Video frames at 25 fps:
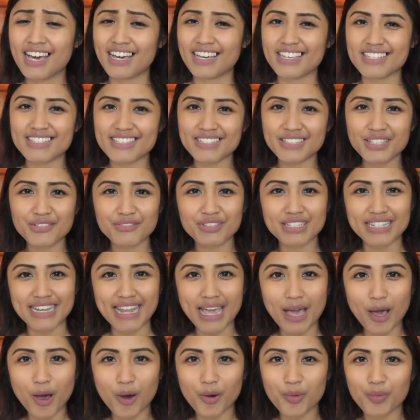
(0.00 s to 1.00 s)
I still love it
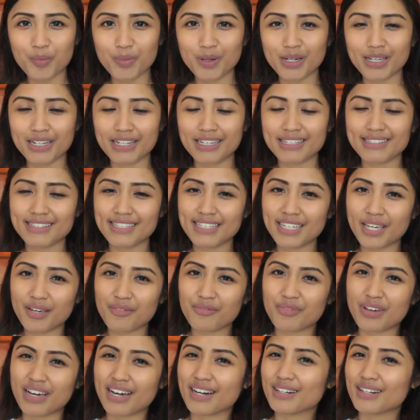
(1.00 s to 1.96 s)
now, but I think I've